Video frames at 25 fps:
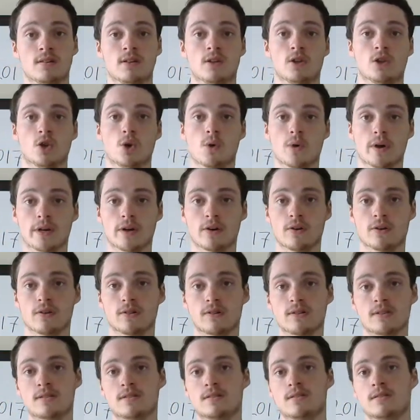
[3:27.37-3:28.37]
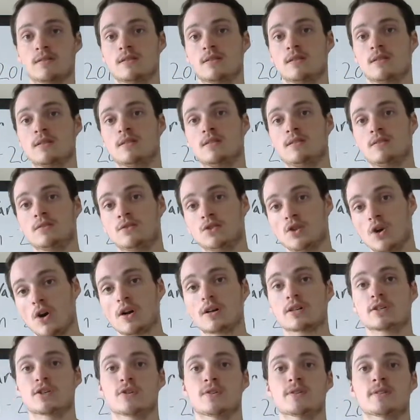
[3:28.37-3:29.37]
lawyers,
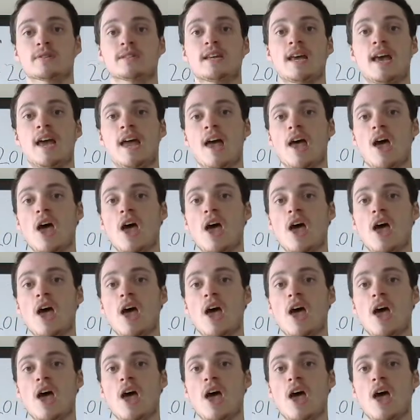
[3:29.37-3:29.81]
doctors,